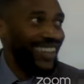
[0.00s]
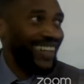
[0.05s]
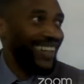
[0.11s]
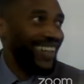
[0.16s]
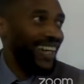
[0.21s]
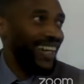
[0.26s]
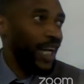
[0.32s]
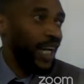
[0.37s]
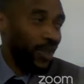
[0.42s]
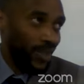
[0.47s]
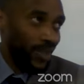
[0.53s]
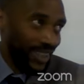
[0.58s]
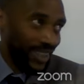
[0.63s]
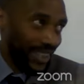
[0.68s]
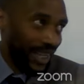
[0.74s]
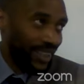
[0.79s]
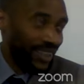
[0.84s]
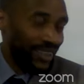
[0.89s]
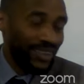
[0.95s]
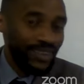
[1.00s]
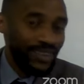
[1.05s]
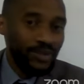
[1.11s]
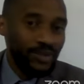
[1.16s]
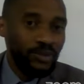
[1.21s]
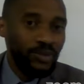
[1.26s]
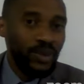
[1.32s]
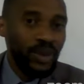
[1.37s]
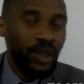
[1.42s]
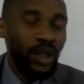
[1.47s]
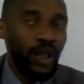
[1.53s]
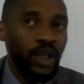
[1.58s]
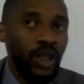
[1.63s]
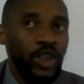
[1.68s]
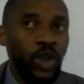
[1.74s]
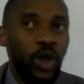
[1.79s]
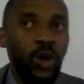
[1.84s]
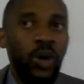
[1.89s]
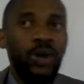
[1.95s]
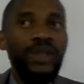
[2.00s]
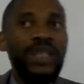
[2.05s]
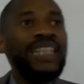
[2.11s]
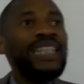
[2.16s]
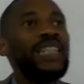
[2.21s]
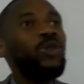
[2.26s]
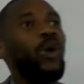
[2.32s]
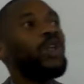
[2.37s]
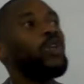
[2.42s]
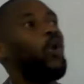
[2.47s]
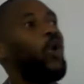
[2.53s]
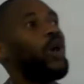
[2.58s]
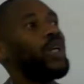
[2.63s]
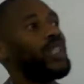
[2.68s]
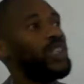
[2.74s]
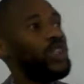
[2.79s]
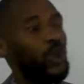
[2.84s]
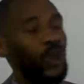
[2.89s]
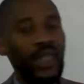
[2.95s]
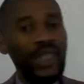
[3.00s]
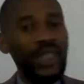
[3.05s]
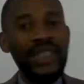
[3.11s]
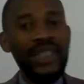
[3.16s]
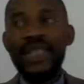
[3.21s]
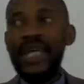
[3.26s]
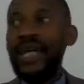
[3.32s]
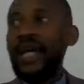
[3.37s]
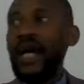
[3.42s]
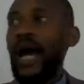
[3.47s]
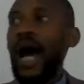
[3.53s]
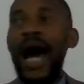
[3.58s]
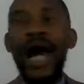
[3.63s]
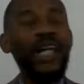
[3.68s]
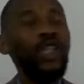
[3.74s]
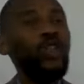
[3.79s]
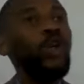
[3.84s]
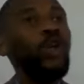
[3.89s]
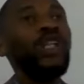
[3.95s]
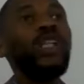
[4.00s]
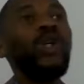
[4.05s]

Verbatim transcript: you understand? So this is what God is doing. He's saying, I don't